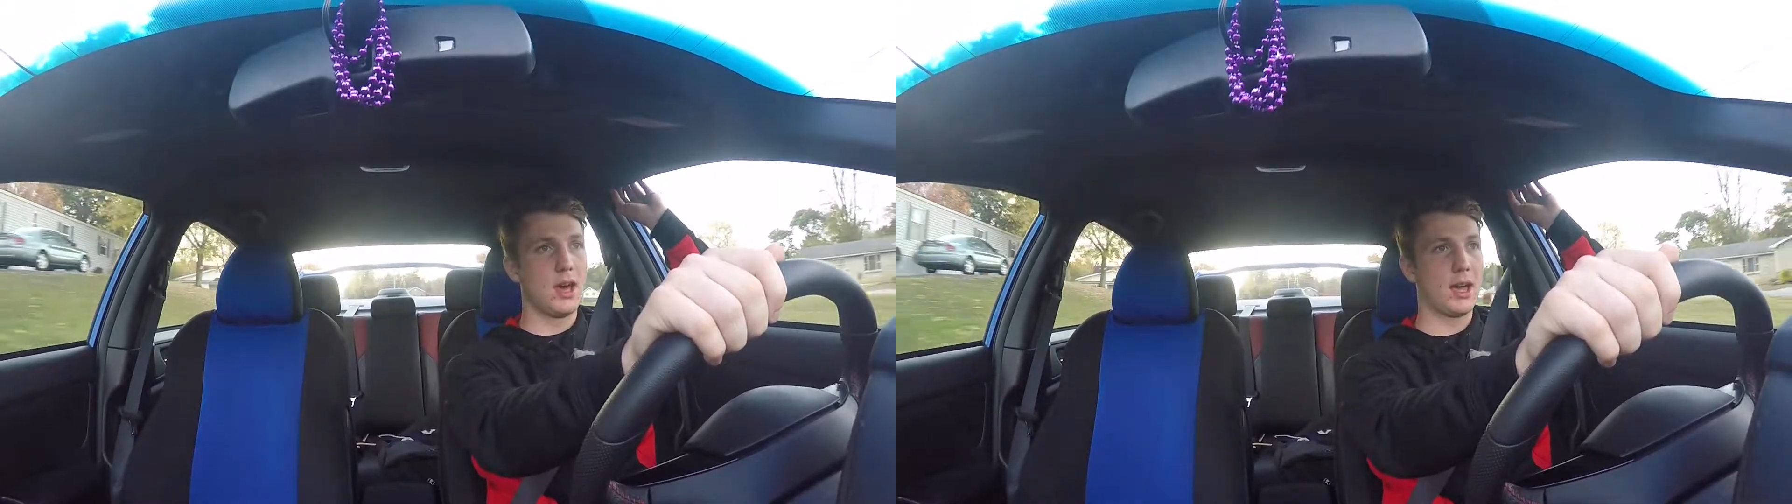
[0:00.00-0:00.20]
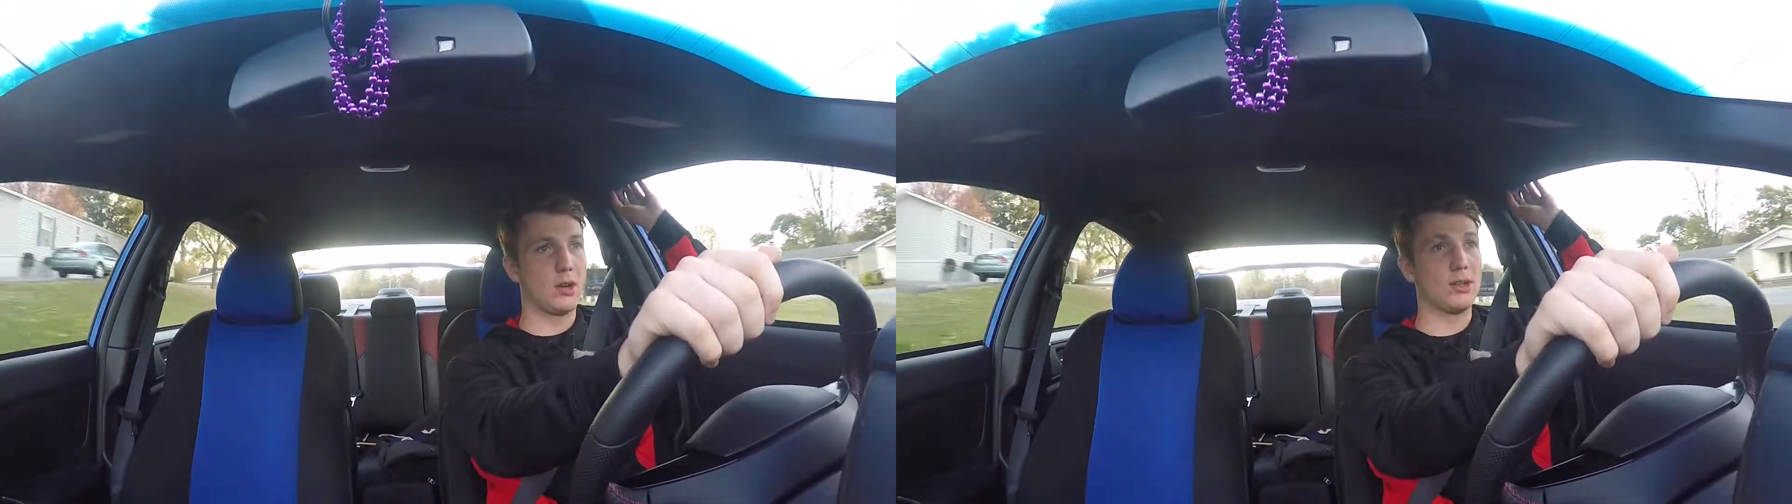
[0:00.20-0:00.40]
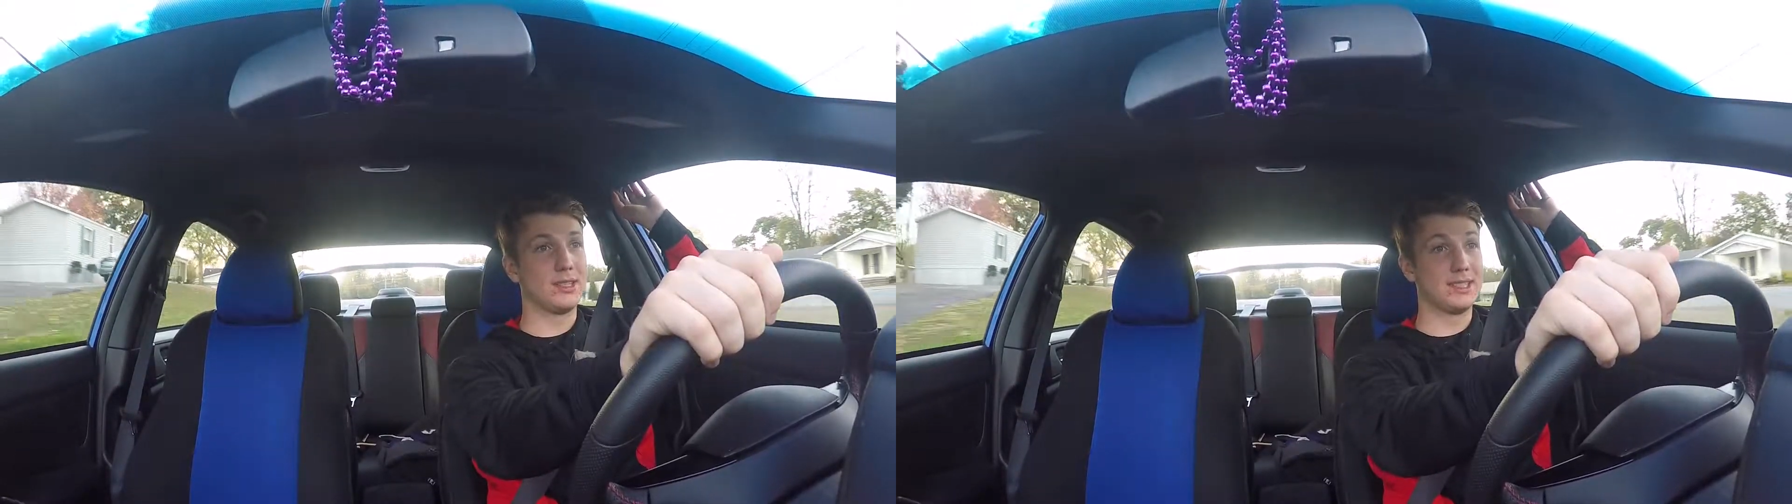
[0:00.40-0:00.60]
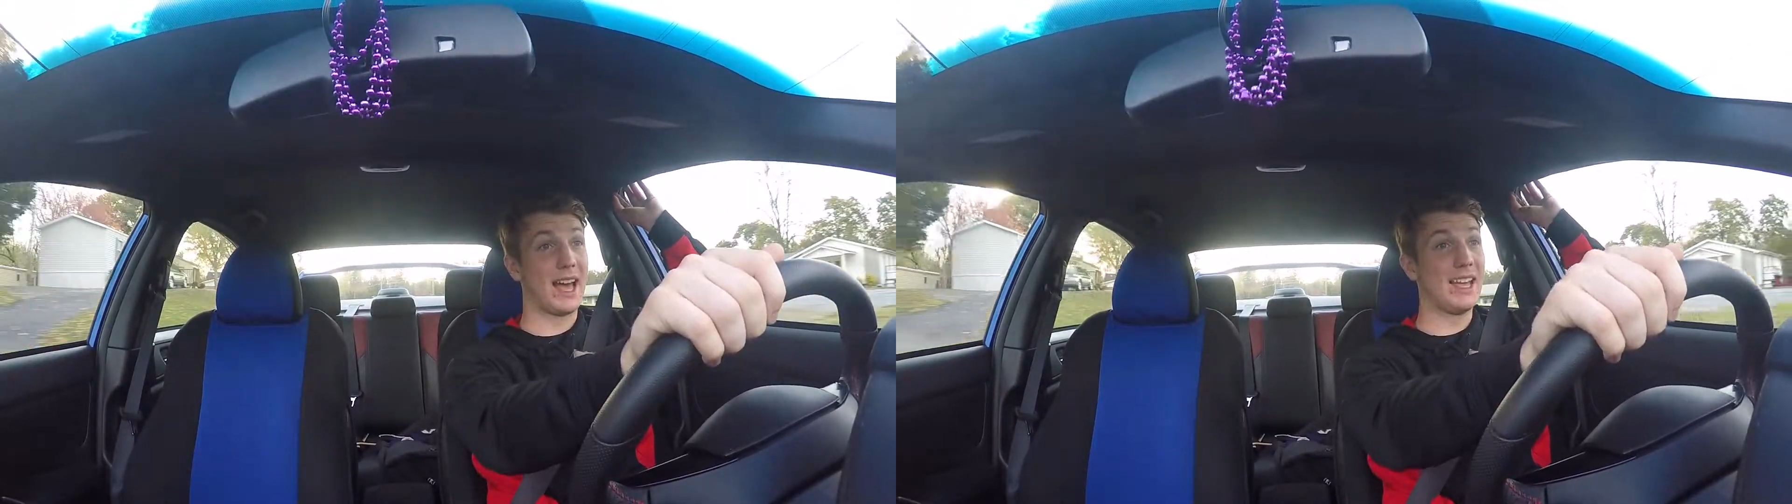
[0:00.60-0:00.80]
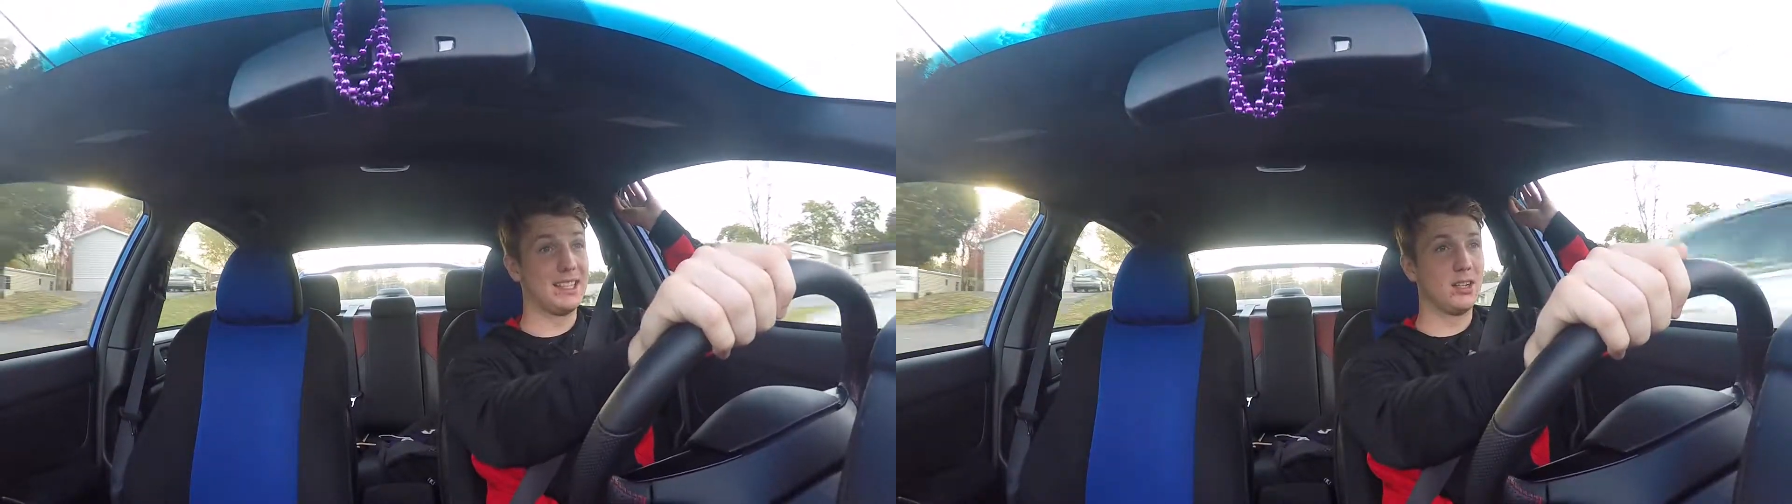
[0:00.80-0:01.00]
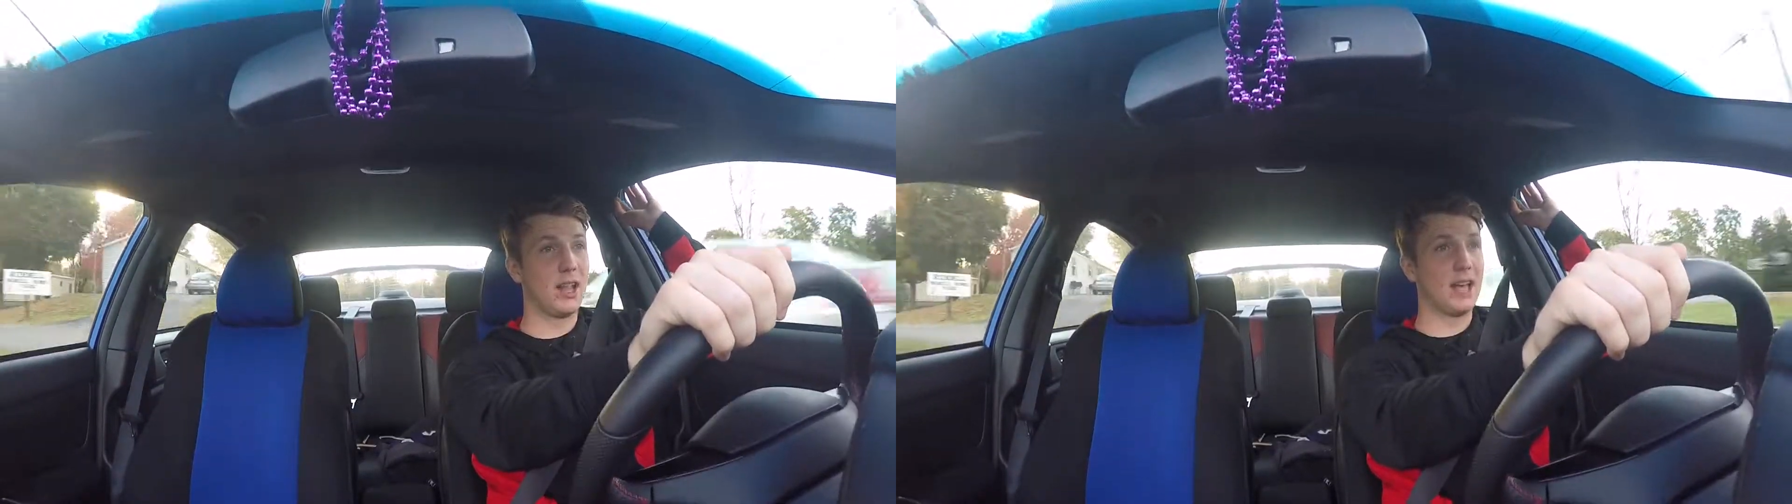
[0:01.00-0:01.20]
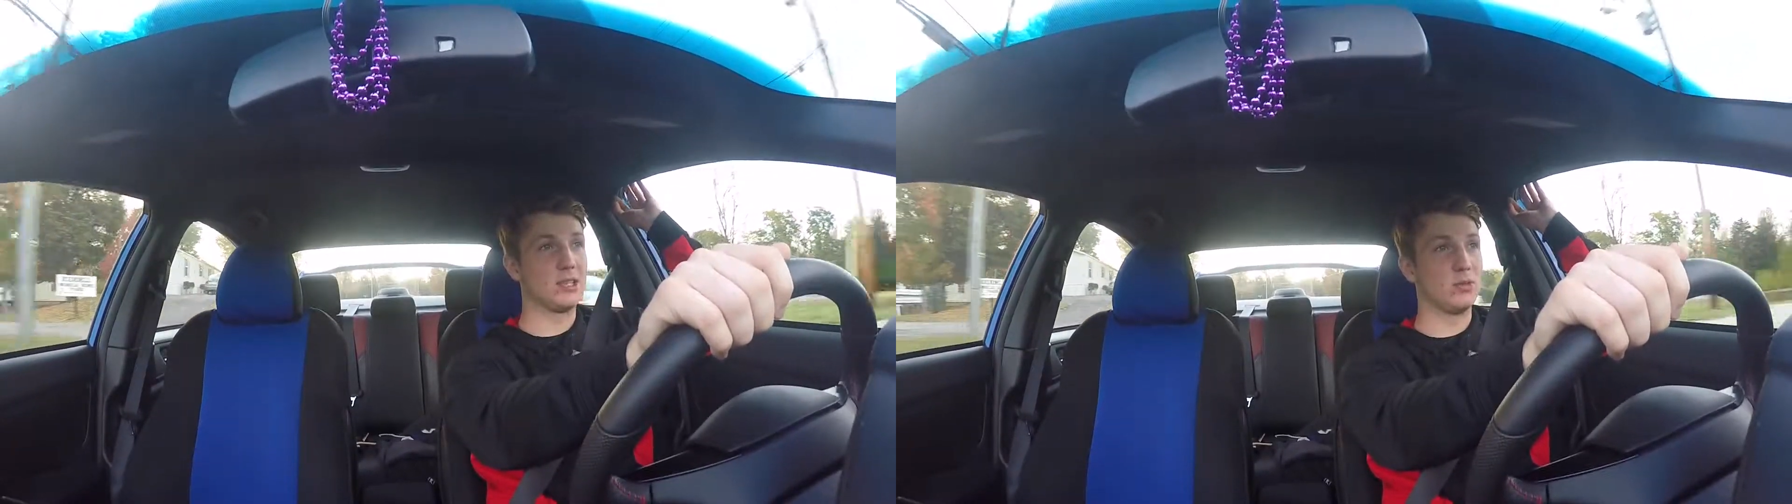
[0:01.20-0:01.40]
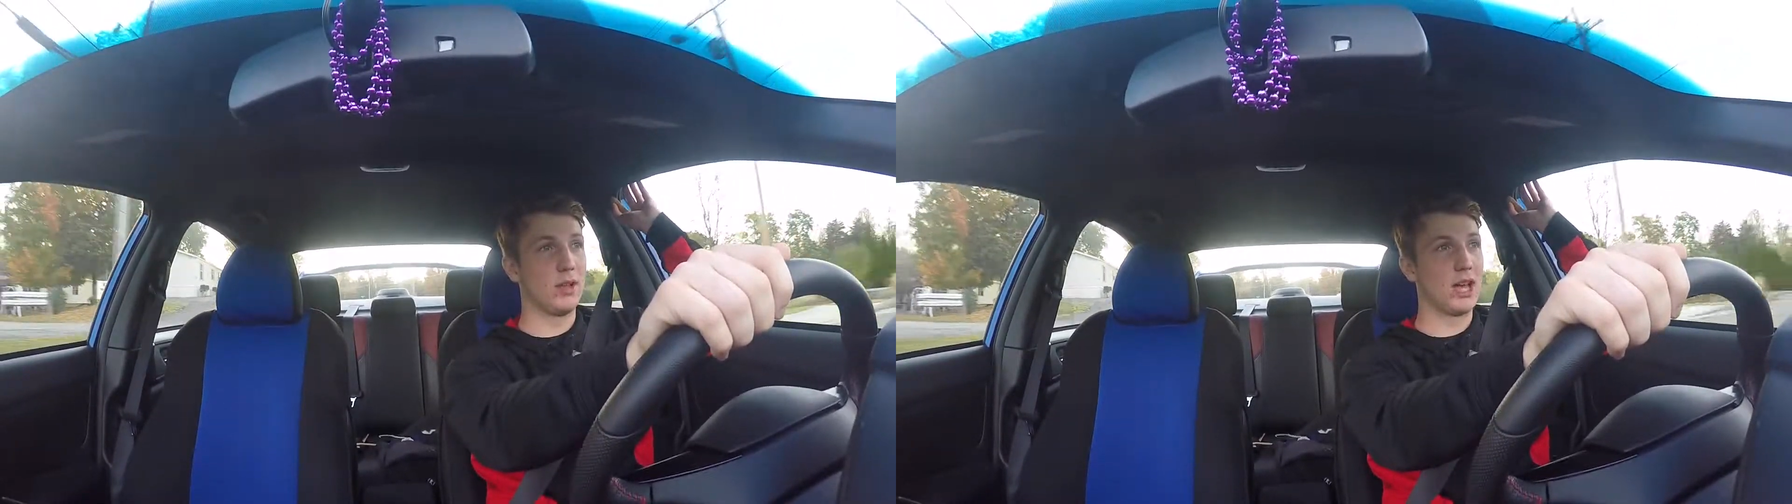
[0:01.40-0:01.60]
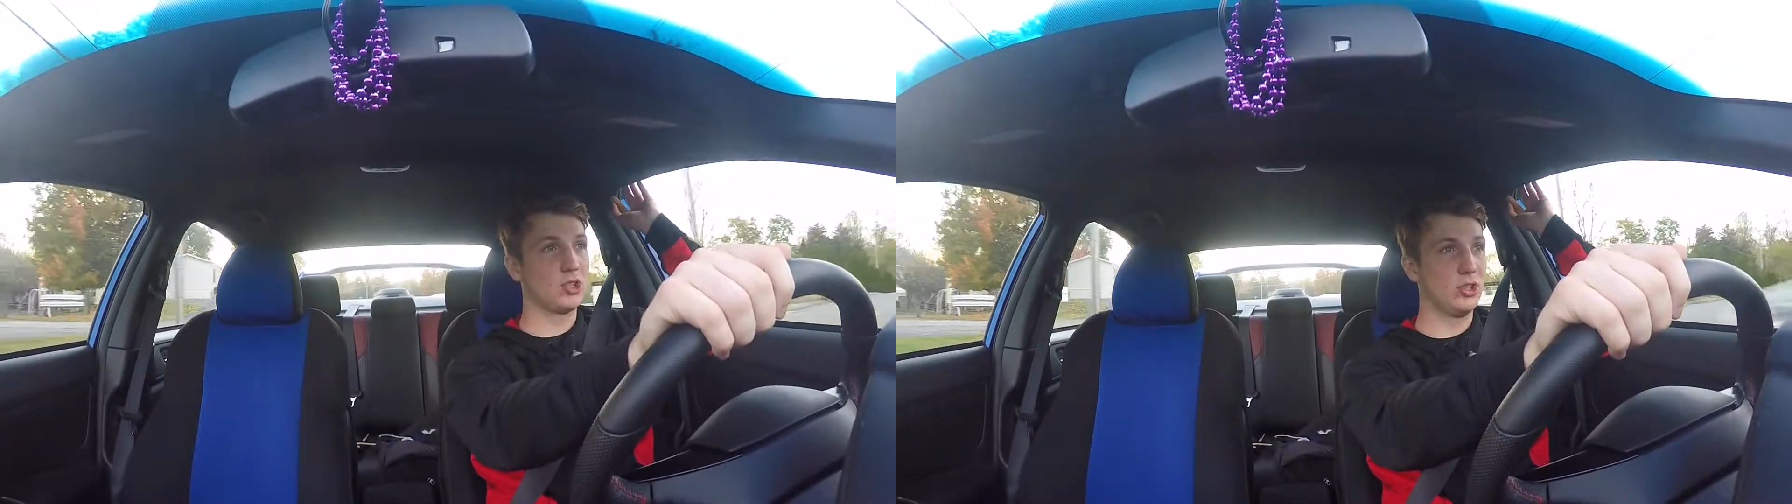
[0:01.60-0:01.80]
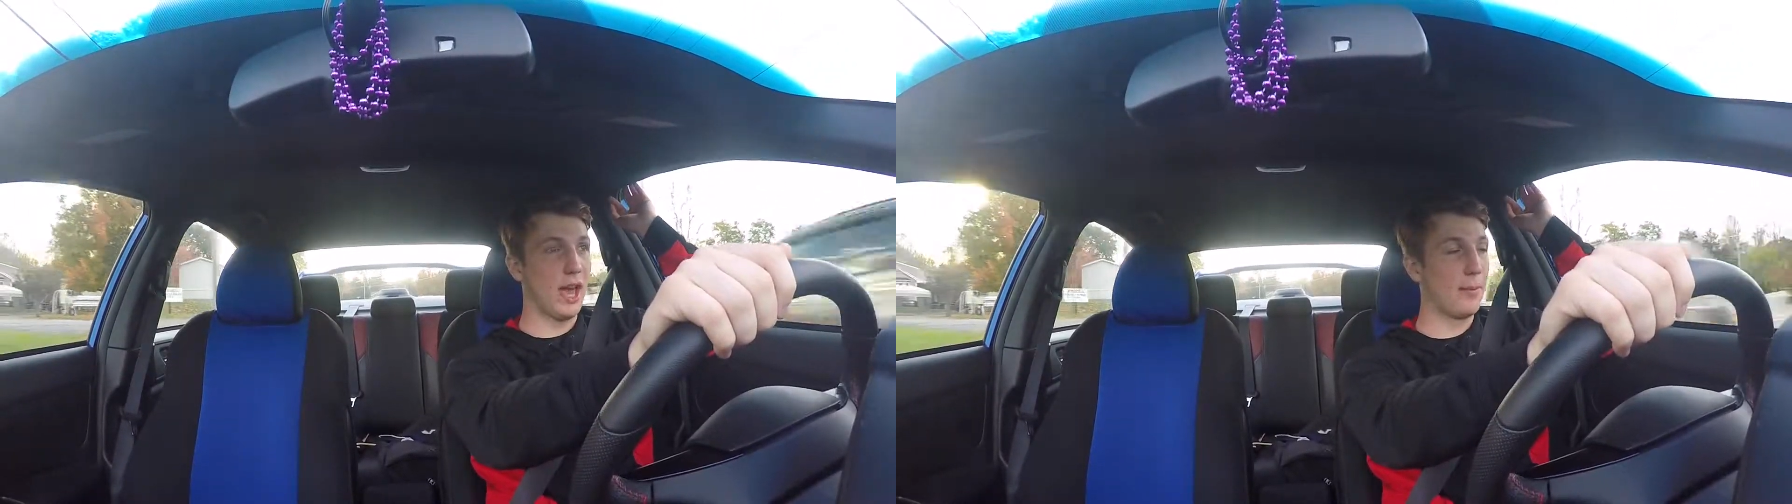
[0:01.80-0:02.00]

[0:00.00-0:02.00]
I go to Science Hill High School, actually.